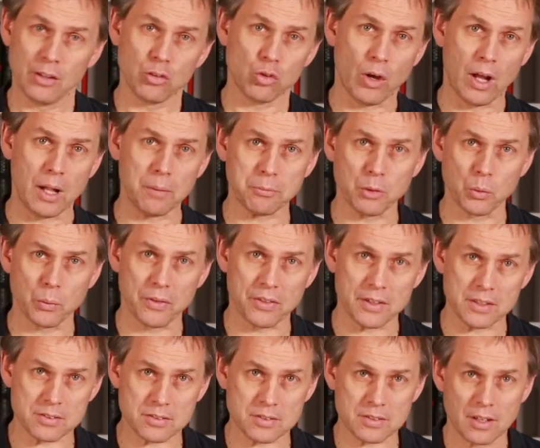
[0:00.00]
To help you with
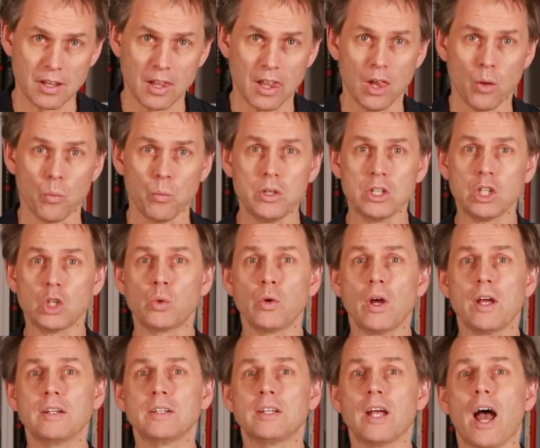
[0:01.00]
this, we
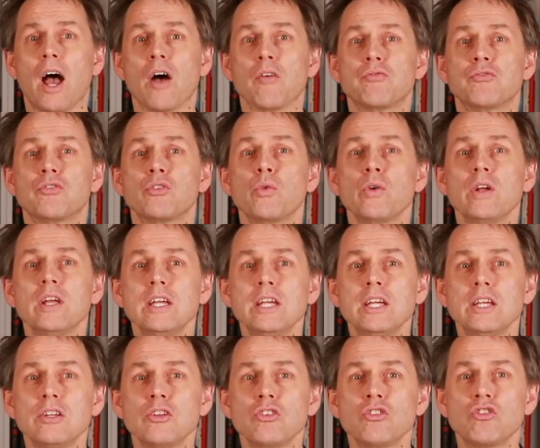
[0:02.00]
created a
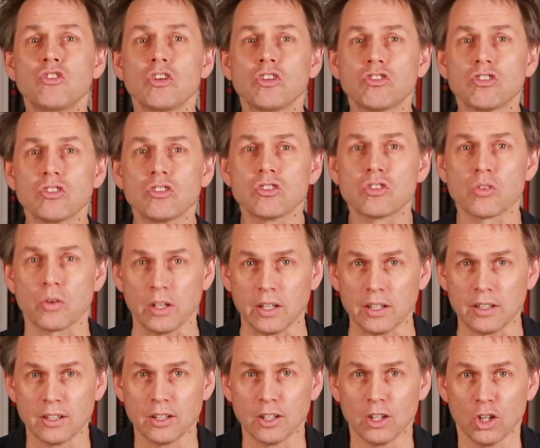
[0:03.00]
free decision
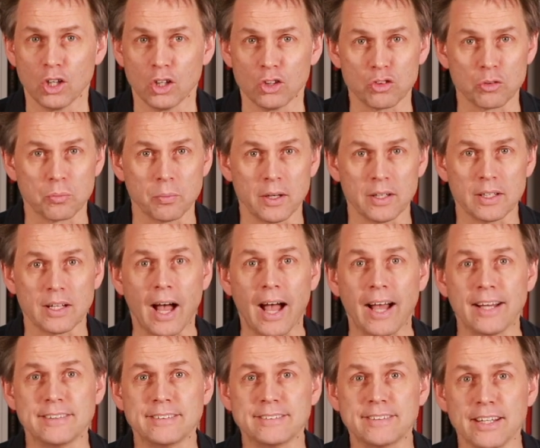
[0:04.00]
tree to make
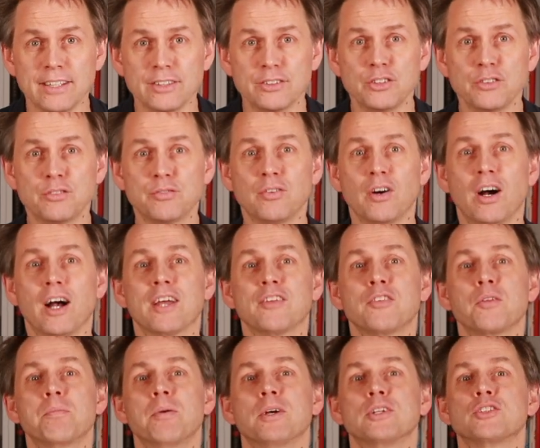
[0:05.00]
identifying
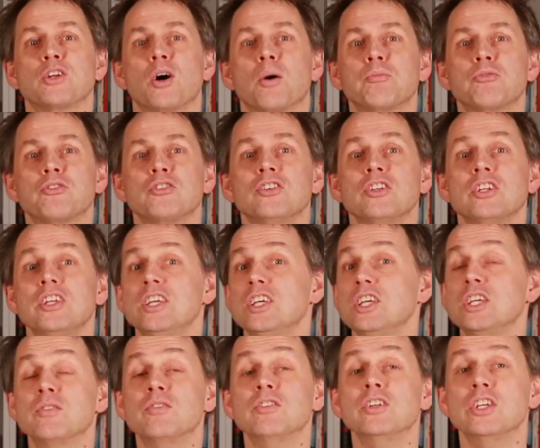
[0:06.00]
the best option
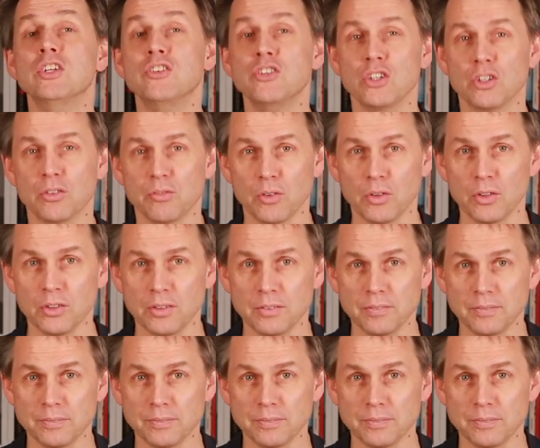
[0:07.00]
even easier for you.